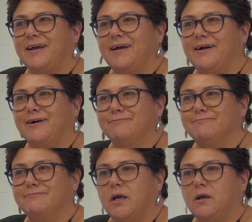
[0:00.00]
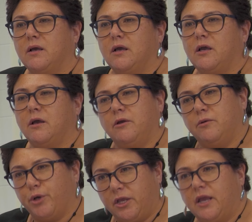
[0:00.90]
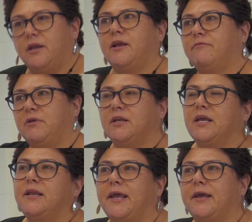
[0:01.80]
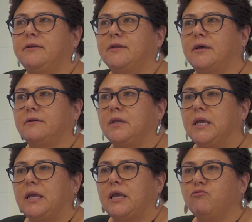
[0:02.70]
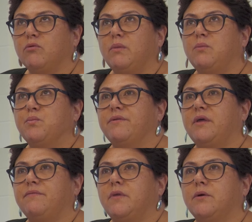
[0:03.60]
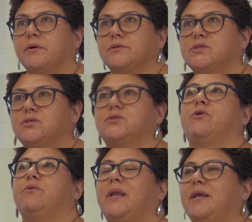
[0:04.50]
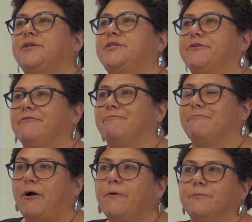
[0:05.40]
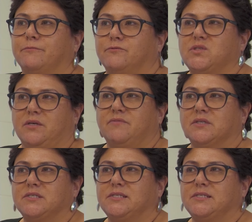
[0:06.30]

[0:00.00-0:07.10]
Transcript: Put your hand up, you need a hand in. And remember that there are so many different roles in this